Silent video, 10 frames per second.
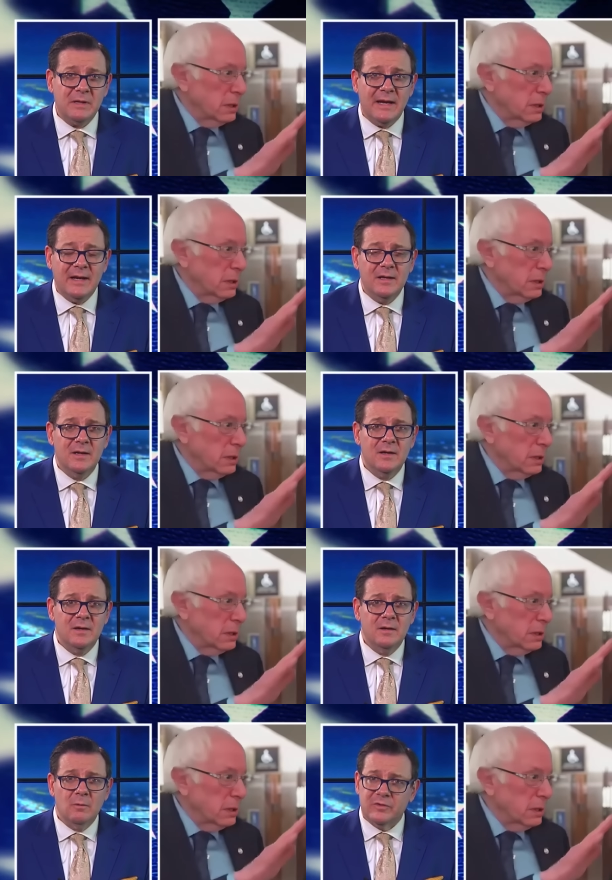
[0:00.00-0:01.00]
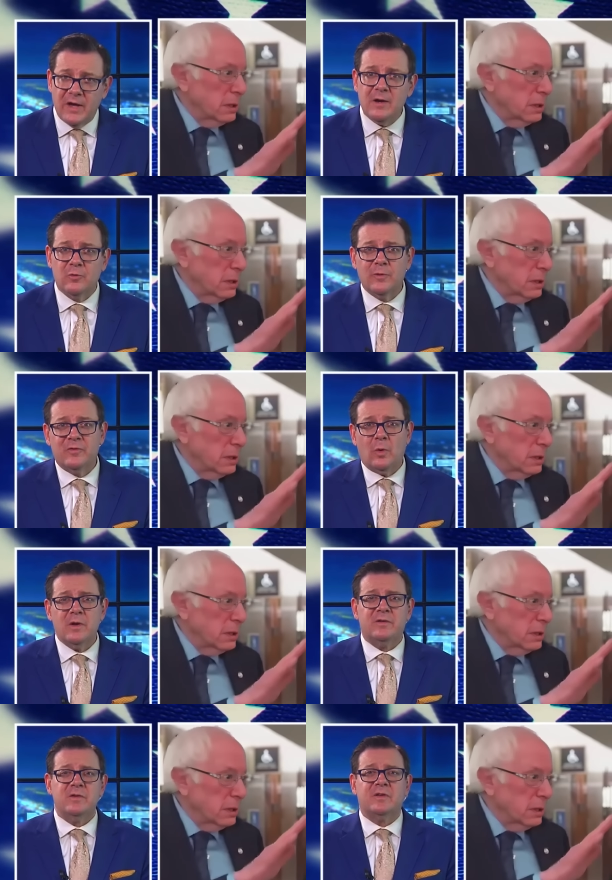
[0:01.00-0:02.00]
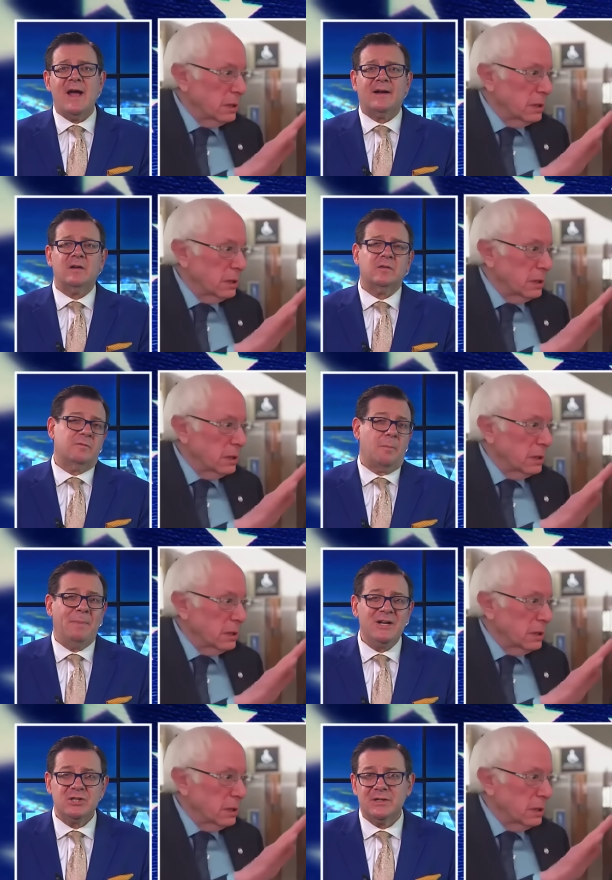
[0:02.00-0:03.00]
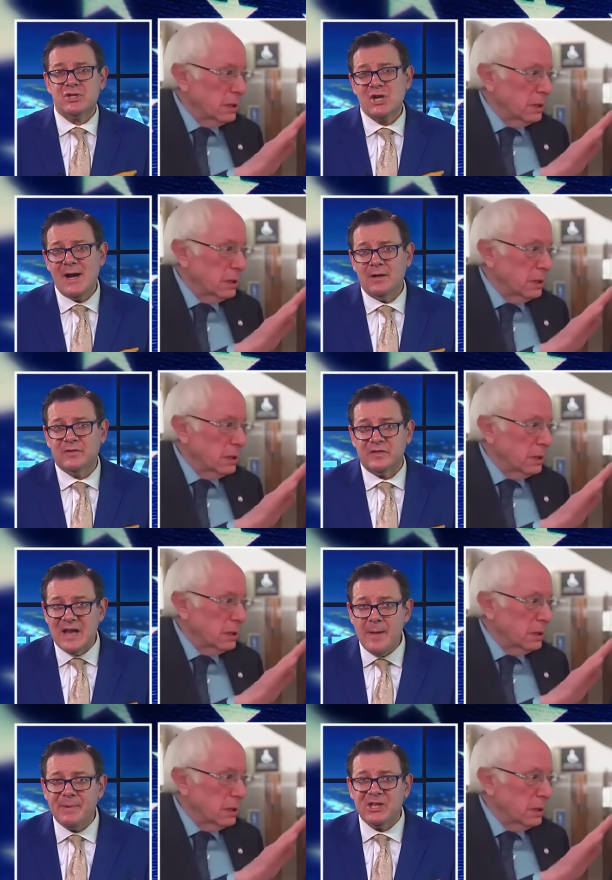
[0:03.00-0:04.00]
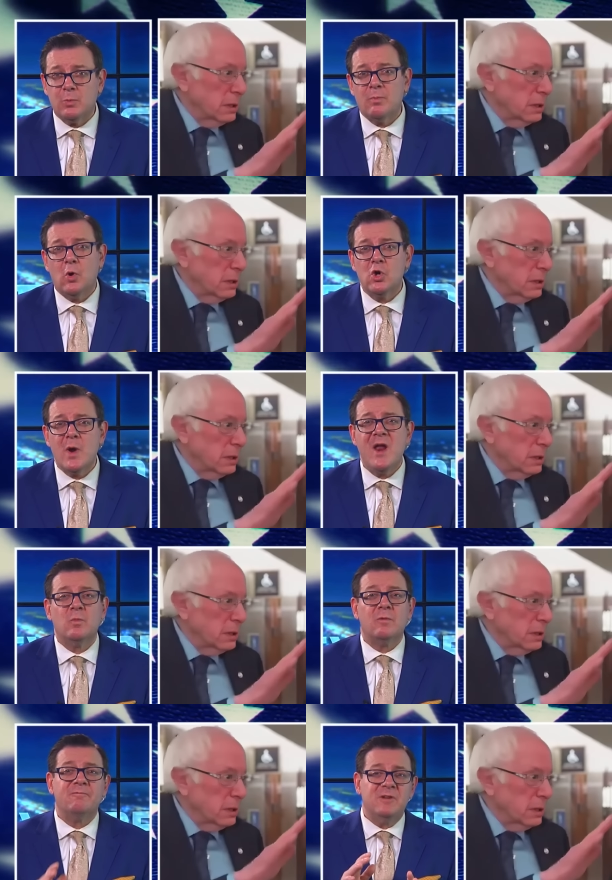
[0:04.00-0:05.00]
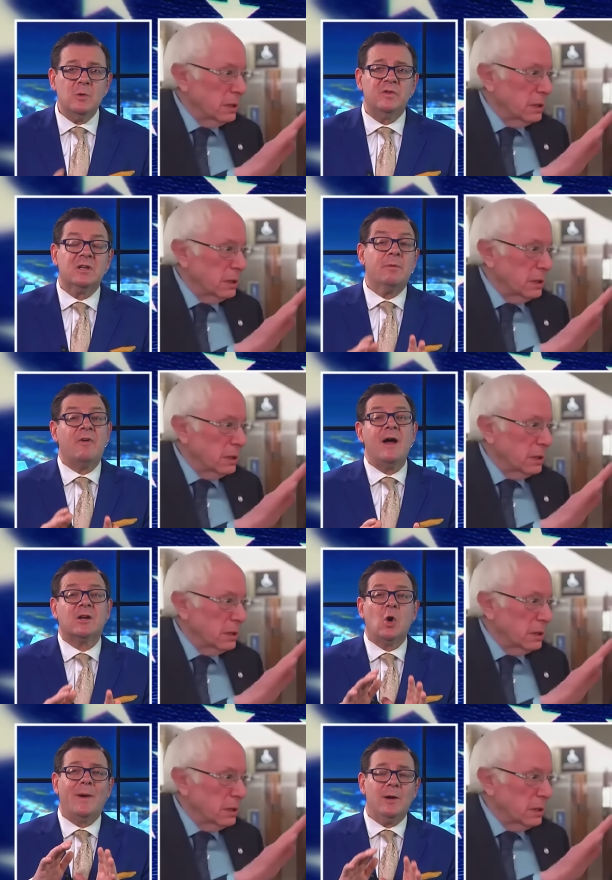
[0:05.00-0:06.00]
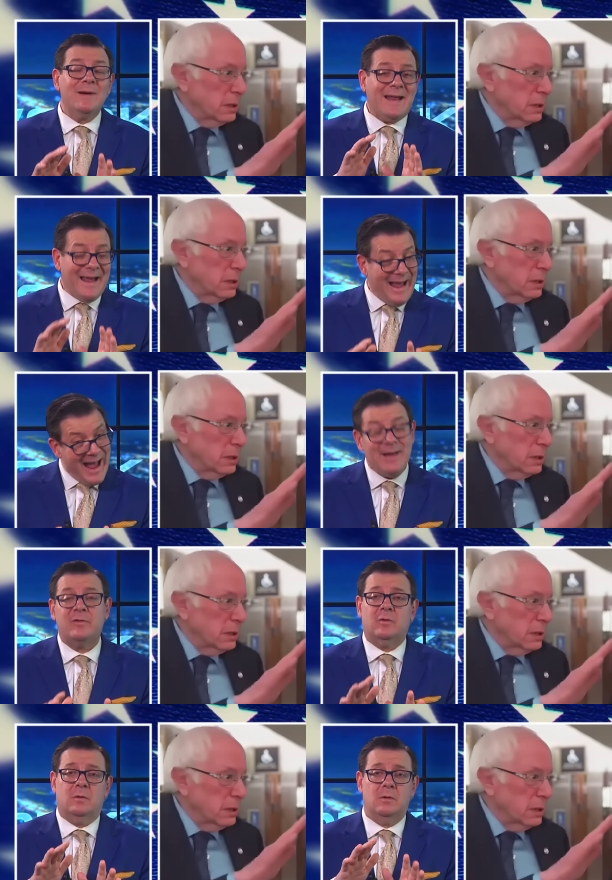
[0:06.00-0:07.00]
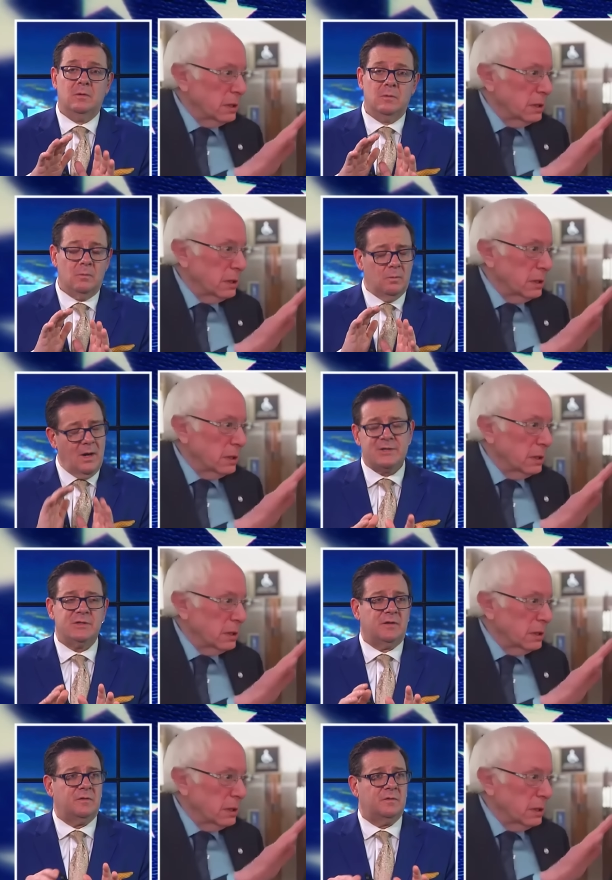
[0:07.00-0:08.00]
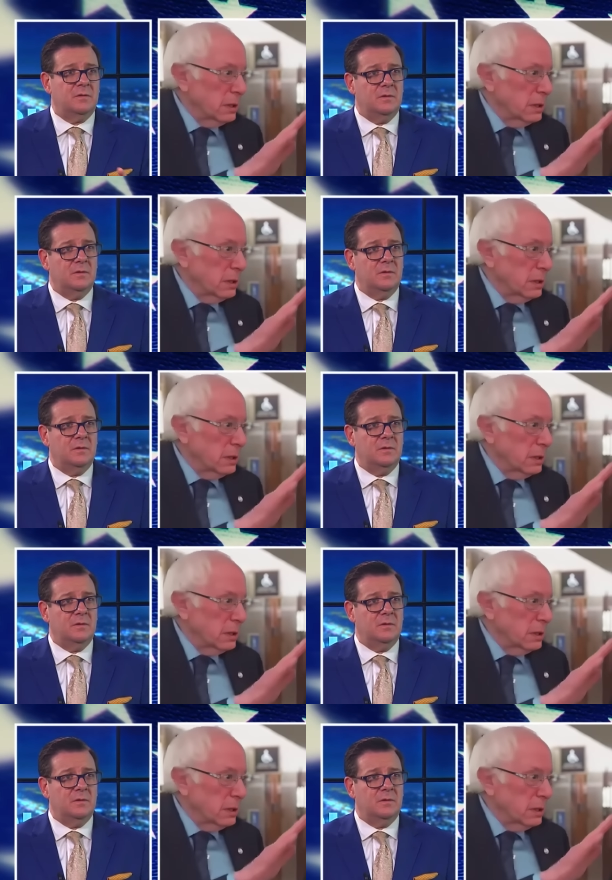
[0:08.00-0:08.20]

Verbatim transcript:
Speaker 1: plan, well, Sanders resorted to the tactics of a petulant child snapping at the reporter and refusing to provide a coherent answer. Watch this.